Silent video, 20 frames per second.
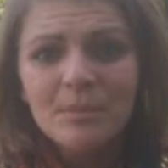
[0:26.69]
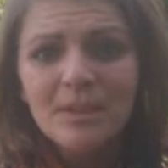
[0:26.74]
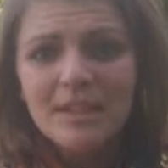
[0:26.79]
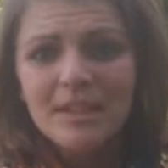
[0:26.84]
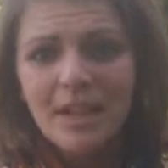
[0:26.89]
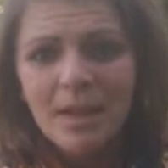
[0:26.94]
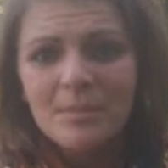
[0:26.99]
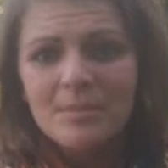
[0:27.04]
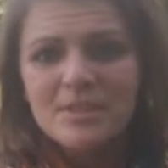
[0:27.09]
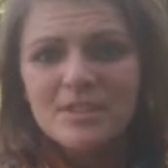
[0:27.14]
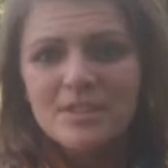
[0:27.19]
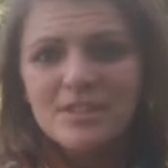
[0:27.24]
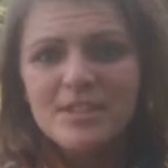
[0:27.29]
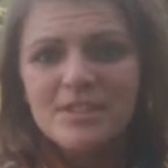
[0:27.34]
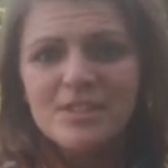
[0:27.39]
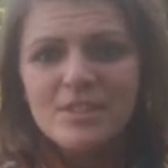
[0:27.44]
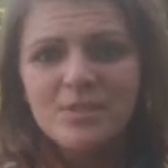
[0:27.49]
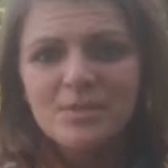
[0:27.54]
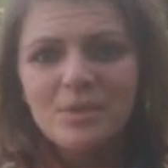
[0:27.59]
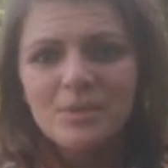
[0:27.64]
main option.
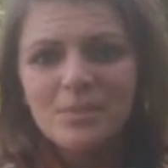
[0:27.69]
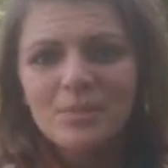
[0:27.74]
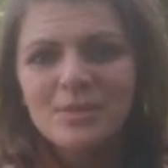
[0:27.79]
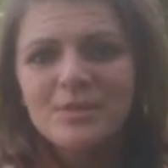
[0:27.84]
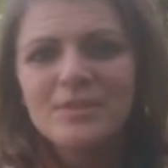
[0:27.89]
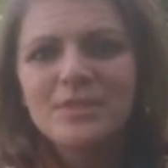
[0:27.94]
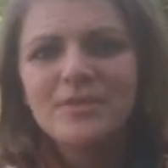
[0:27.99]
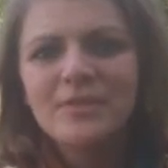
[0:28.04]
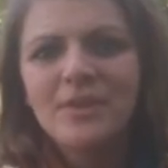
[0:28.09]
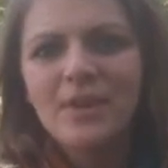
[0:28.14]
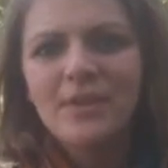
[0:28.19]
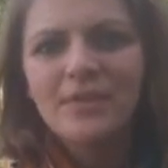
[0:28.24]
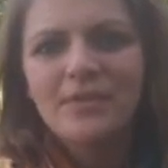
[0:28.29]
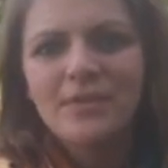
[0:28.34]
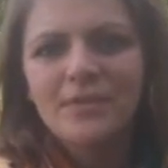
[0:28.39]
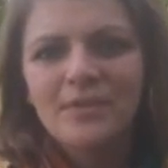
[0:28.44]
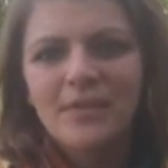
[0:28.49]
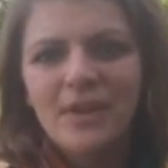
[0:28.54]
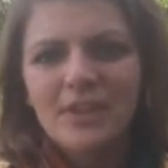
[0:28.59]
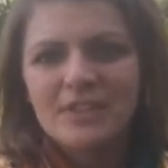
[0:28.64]
This is where most of our
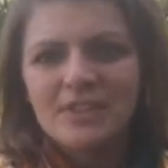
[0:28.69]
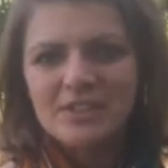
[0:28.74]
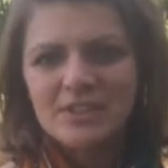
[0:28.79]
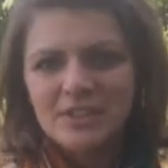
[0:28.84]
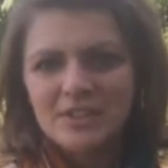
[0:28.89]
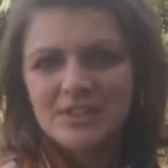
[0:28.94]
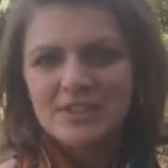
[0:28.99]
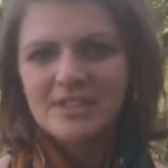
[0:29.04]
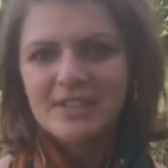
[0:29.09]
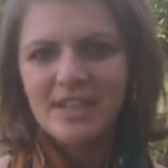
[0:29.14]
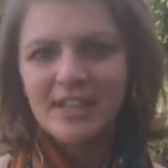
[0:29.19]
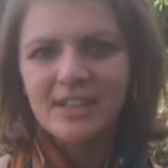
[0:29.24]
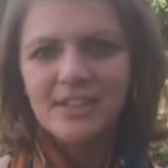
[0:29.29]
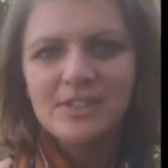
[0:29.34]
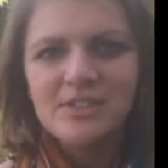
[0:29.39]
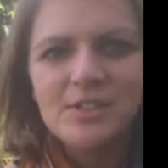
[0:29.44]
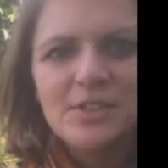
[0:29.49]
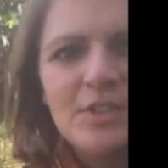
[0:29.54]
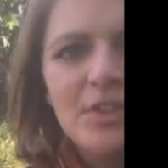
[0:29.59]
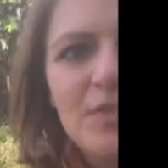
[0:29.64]
volunteers stay.
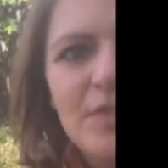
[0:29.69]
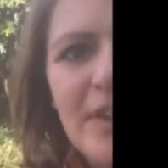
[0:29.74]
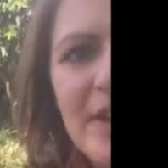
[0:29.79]
So you'll